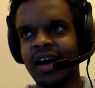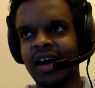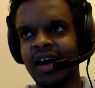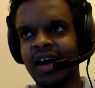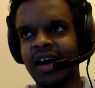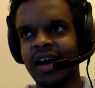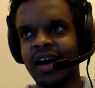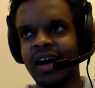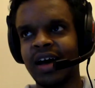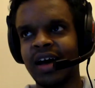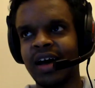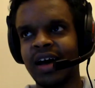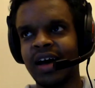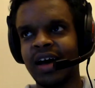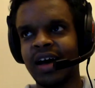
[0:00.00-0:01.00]

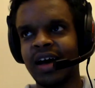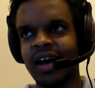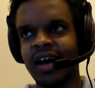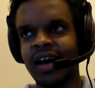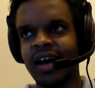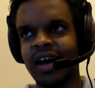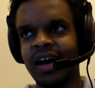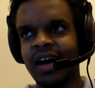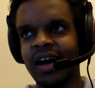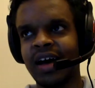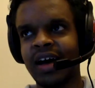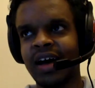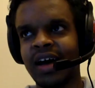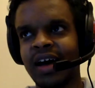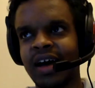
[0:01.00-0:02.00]
election, I